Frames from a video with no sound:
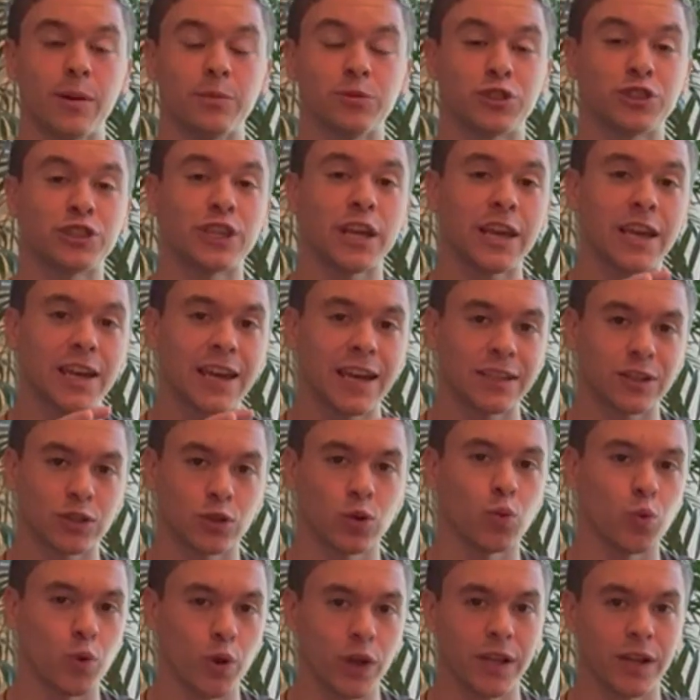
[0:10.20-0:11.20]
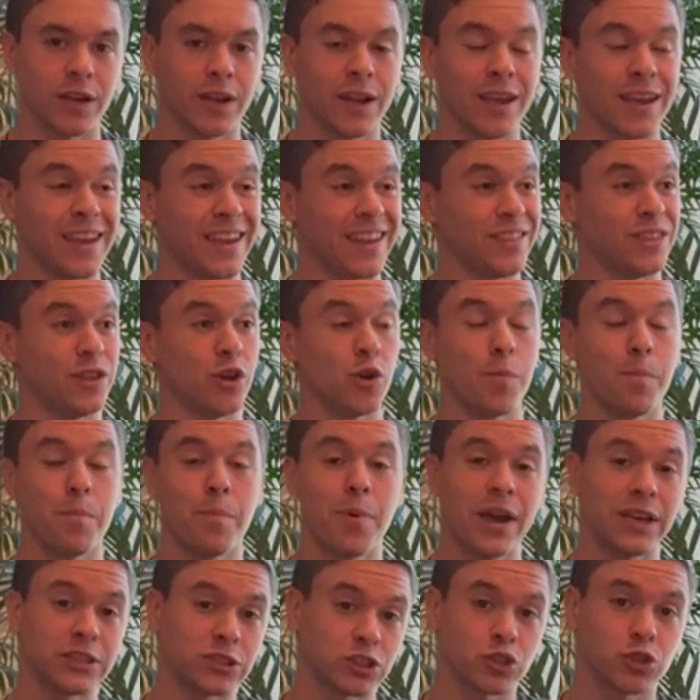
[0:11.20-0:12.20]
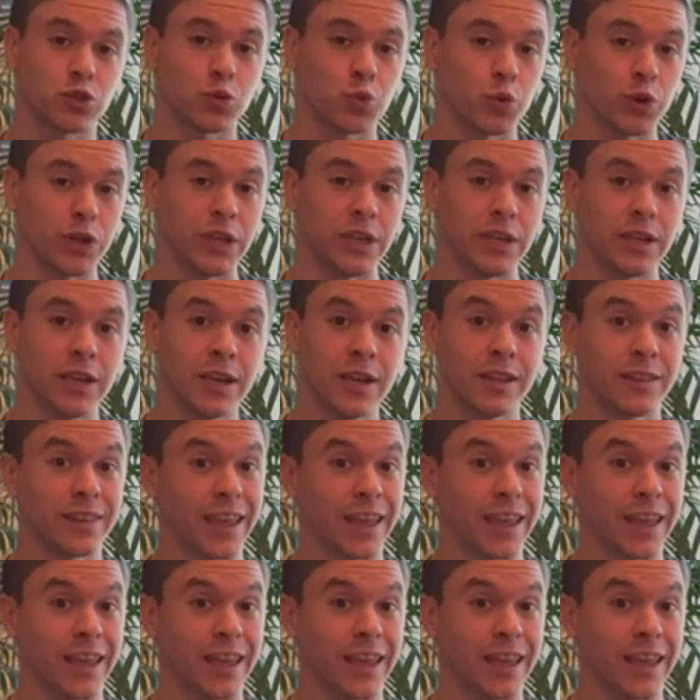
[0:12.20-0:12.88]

I'm staying at the Wynn in their best suite